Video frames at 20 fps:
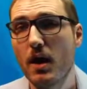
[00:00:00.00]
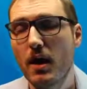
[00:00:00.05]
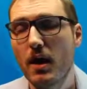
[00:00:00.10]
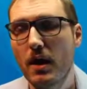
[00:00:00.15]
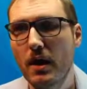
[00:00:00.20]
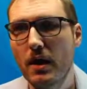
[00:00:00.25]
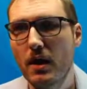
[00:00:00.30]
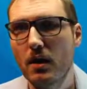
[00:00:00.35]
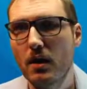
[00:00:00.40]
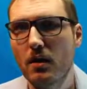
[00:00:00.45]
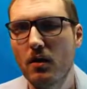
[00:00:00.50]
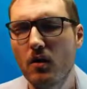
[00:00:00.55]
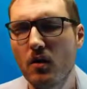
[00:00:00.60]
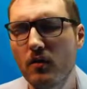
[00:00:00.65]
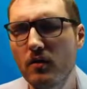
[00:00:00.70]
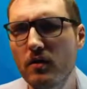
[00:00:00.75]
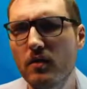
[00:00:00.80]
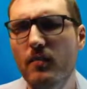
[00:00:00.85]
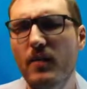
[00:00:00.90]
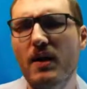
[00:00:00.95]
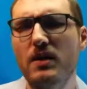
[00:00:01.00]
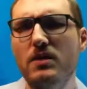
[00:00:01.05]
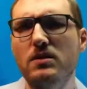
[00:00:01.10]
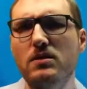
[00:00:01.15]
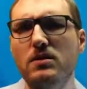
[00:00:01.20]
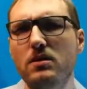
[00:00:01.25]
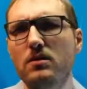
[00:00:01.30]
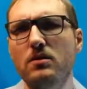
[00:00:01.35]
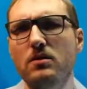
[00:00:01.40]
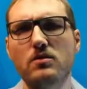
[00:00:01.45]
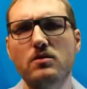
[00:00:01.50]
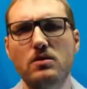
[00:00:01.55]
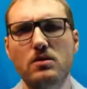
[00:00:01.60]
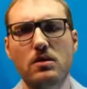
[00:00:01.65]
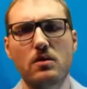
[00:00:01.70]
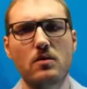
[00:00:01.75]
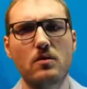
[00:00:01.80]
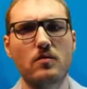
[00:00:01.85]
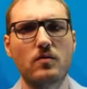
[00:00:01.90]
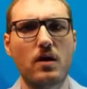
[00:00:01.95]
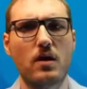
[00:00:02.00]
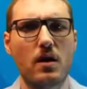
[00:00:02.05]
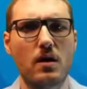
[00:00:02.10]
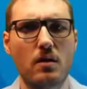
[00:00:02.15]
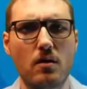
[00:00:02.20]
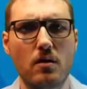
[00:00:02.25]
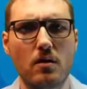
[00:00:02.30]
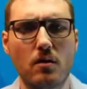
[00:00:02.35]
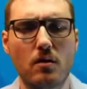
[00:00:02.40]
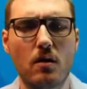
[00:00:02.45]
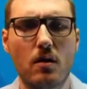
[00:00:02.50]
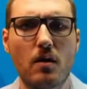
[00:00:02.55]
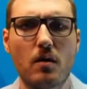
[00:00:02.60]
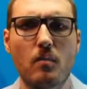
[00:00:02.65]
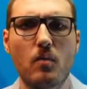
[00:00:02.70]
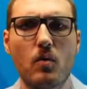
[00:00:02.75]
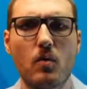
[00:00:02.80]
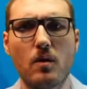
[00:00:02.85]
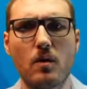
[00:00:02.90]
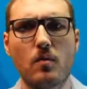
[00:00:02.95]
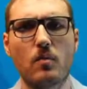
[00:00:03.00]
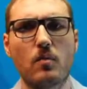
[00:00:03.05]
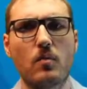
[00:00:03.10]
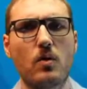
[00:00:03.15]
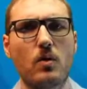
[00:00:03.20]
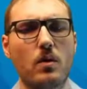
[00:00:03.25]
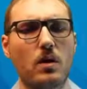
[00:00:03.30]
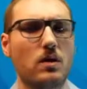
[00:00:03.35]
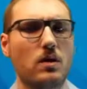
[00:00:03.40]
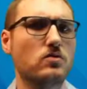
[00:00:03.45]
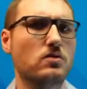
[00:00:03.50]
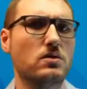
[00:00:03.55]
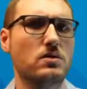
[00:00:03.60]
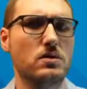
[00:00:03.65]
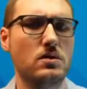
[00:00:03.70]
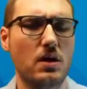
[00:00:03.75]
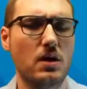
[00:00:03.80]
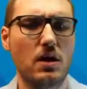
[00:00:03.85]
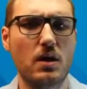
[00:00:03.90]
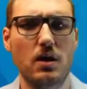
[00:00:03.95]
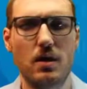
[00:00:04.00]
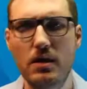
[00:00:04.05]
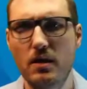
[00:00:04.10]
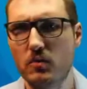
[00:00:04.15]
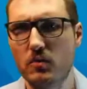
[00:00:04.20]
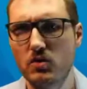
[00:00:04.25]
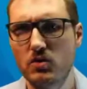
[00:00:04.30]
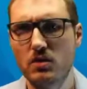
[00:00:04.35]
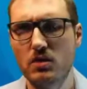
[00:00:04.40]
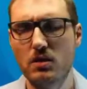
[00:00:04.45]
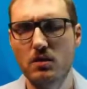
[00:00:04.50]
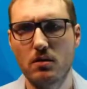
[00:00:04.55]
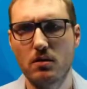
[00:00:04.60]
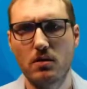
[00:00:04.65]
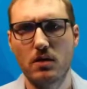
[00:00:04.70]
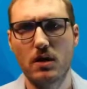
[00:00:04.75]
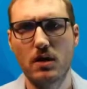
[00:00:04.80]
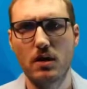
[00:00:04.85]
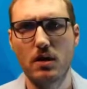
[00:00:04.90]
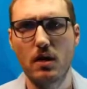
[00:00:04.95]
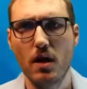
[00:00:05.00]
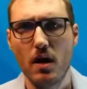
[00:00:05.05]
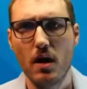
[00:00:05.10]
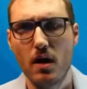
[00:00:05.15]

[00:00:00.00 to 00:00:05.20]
And over the past year or so, I've gotten more and more interested in machine learning.